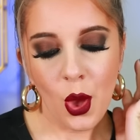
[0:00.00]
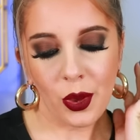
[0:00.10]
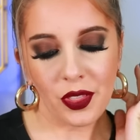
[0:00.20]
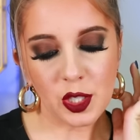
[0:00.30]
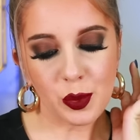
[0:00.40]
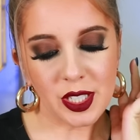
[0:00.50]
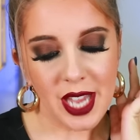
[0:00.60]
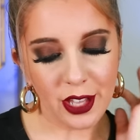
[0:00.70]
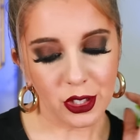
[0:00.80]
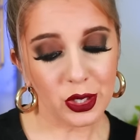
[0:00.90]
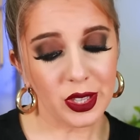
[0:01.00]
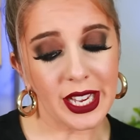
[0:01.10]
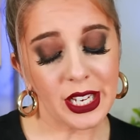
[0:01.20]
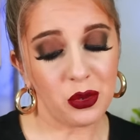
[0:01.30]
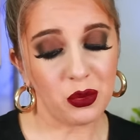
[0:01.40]
with a spectacular
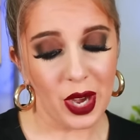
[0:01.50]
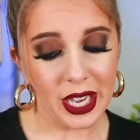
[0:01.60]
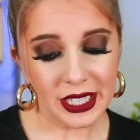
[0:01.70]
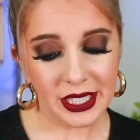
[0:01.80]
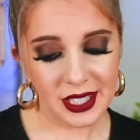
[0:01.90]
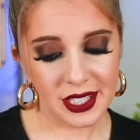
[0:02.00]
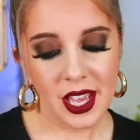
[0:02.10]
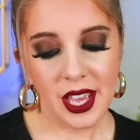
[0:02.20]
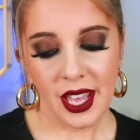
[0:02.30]
light and radiance